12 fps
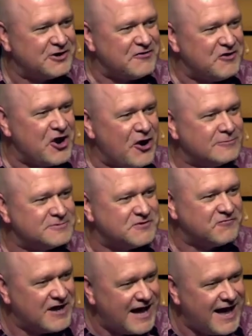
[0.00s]
in the arms
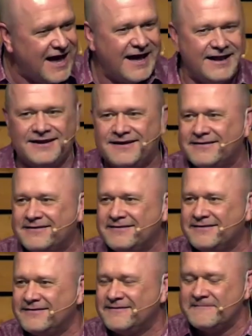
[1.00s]
of God,
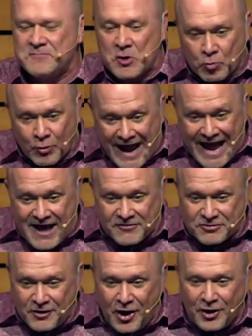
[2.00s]
wrath
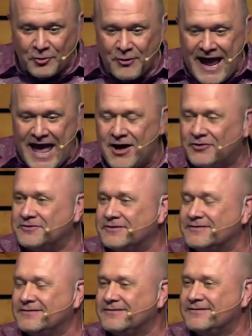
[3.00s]
all around,
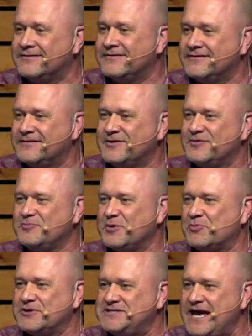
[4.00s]
but
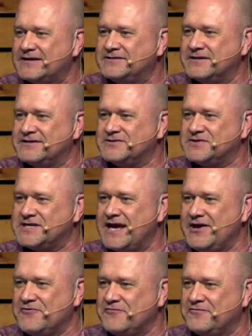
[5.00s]
protected and
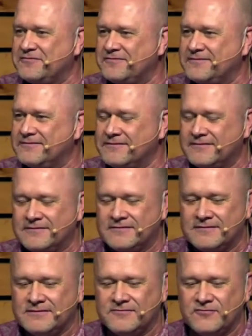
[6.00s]
safe
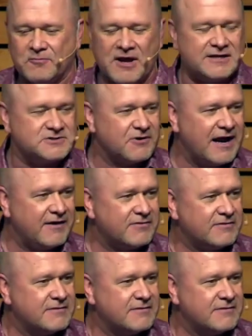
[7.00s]
from God's wrath.